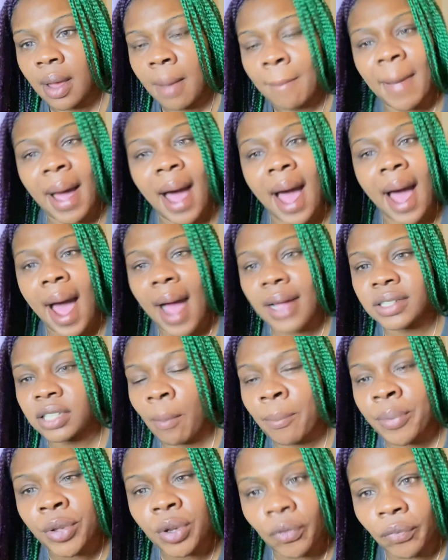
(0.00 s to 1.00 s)
My eyes are
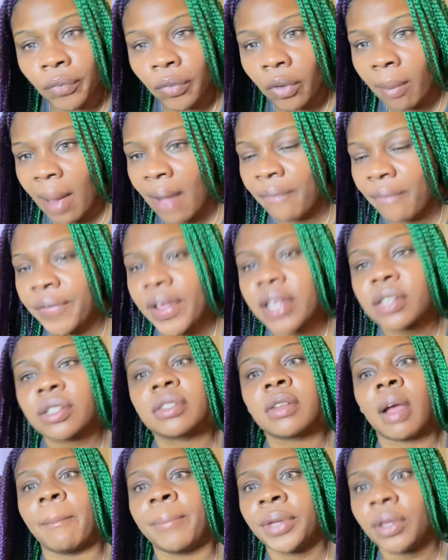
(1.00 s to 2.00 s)
beautiful. My features
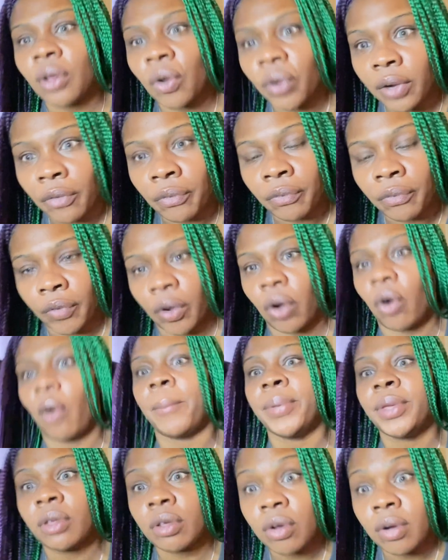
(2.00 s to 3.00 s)
are beautiful.
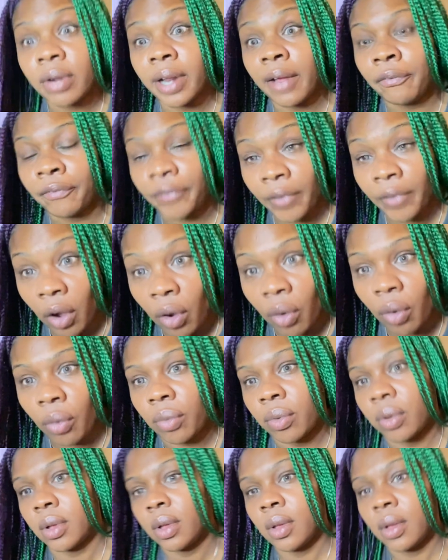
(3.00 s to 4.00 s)
Beautiful.
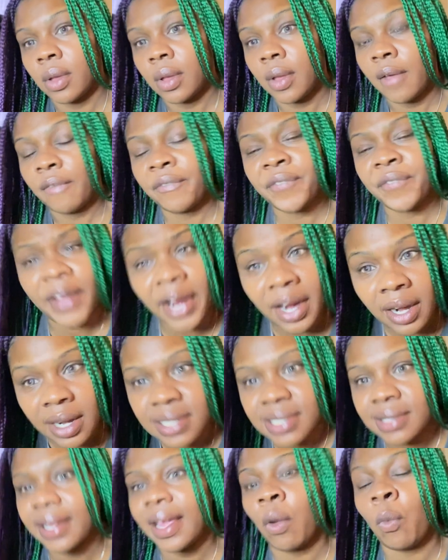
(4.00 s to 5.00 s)

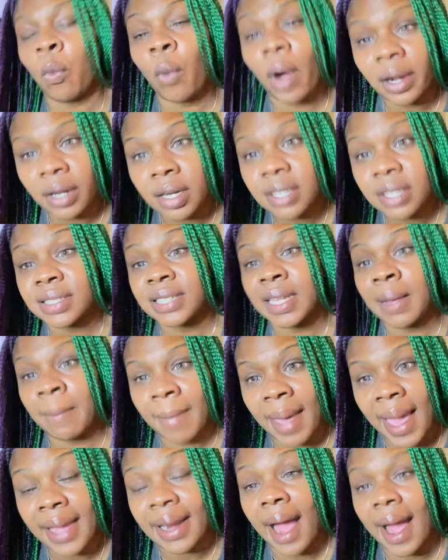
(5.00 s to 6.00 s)
Fearlessly and wondrously
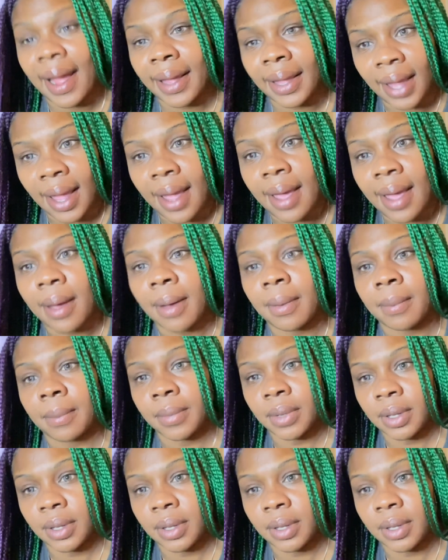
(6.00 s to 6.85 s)
made I am.